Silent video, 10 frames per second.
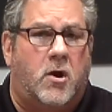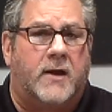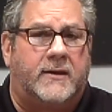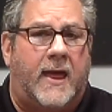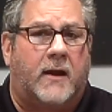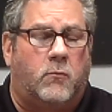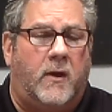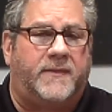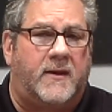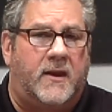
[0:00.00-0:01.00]
contact
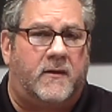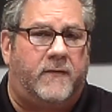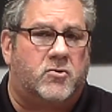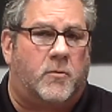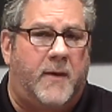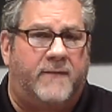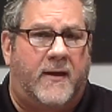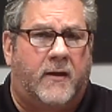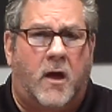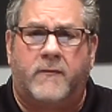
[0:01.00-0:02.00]
with an individual who may have
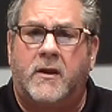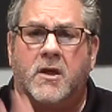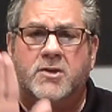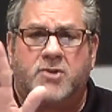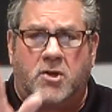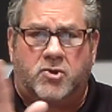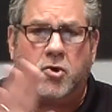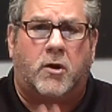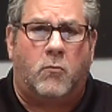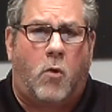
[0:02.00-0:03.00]
had COVID, so that
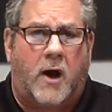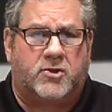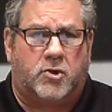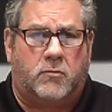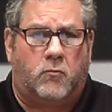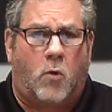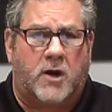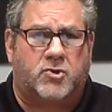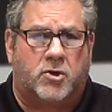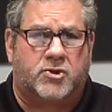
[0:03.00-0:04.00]
you can watch
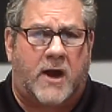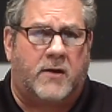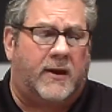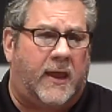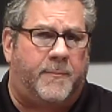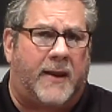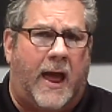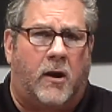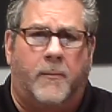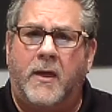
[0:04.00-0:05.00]
your child and keep an
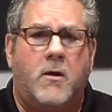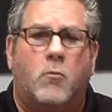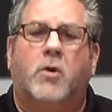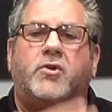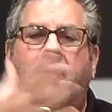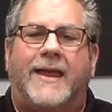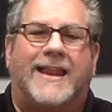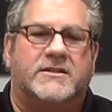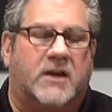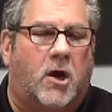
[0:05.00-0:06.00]
eye on them. We're doing that
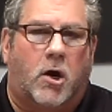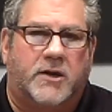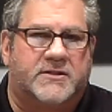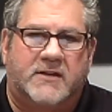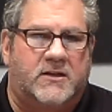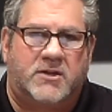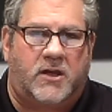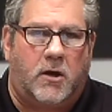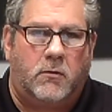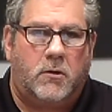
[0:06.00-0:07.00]
as a courtesy to
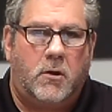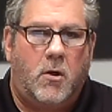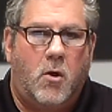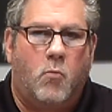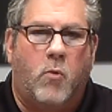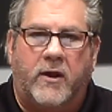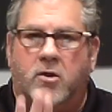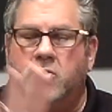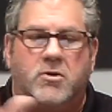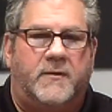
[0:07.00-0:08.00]
you. What
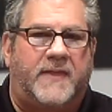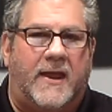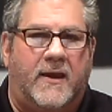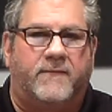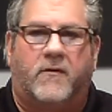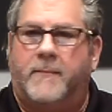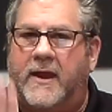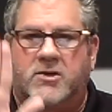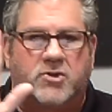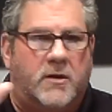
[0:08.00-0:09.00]
you do with that
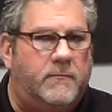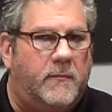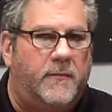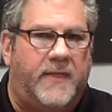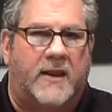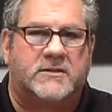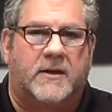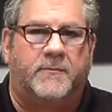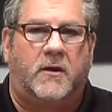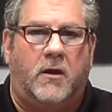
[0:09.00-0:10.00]
information, that is
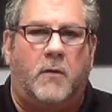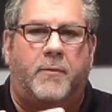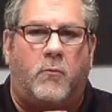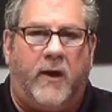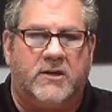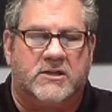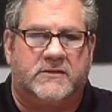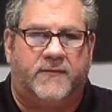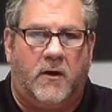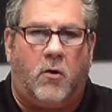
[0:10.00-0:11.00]
up to you, but we
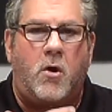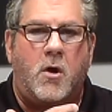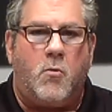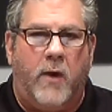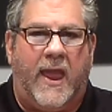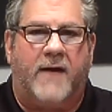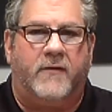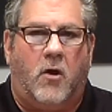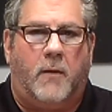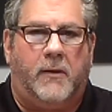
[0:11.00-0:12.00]
just feel we have an
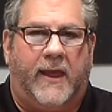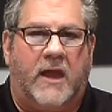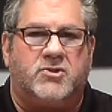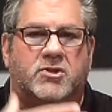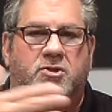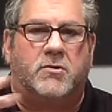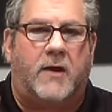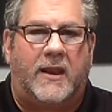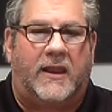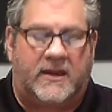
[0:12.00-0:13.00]
obligation to
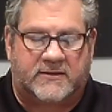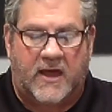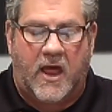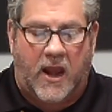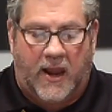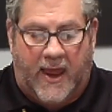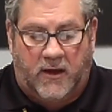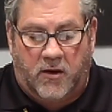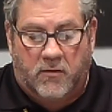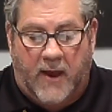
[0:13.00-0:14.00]
at least
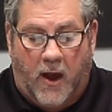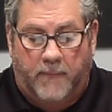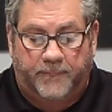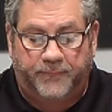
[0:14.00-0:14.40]
let you know.